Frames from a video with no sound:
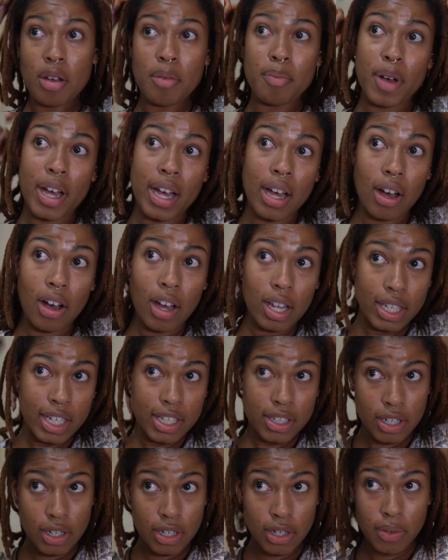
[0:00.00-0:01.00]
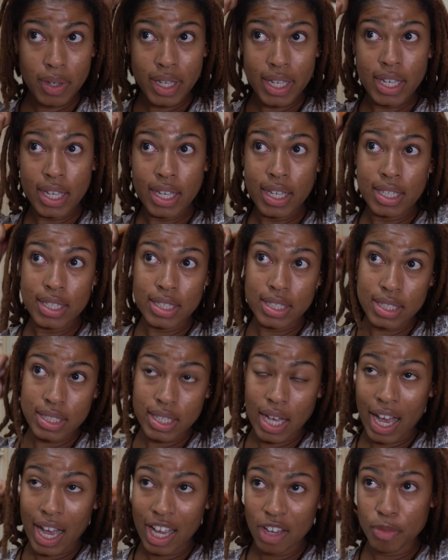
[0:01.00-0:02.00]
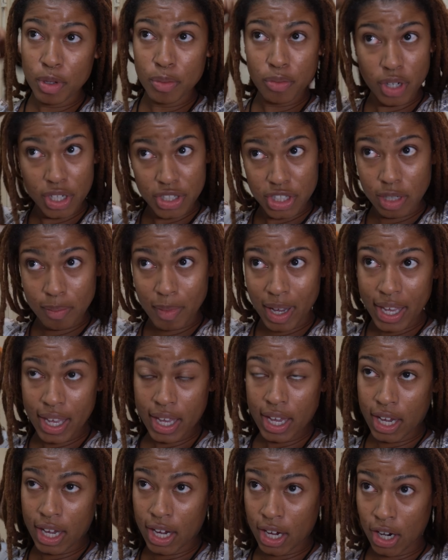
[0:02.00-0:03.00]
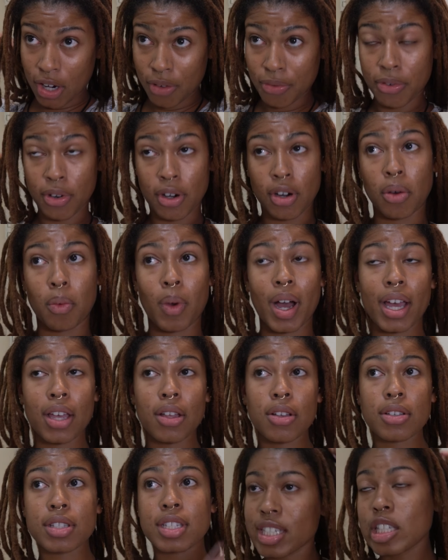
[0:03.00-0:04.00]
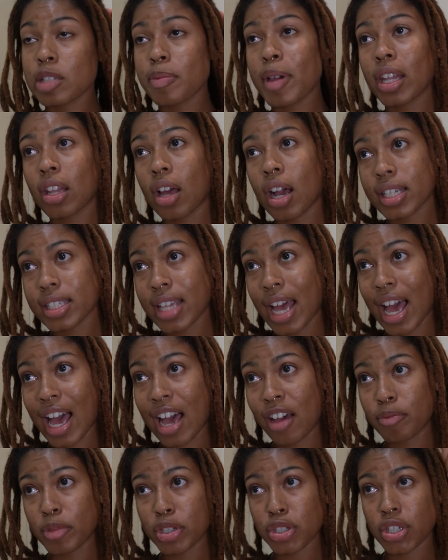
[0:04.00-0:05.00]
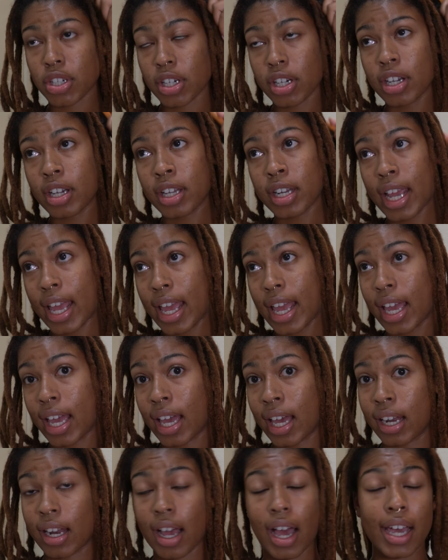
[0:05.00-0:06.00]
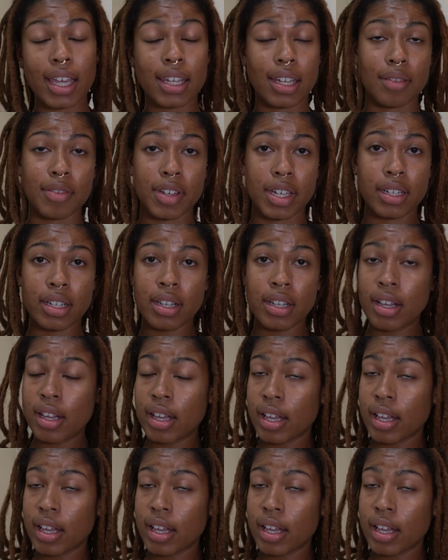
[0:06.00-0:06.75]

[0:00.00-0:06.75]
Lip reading: But all I know is I've been brushing my hair for a while since my locks have matured, and I love it.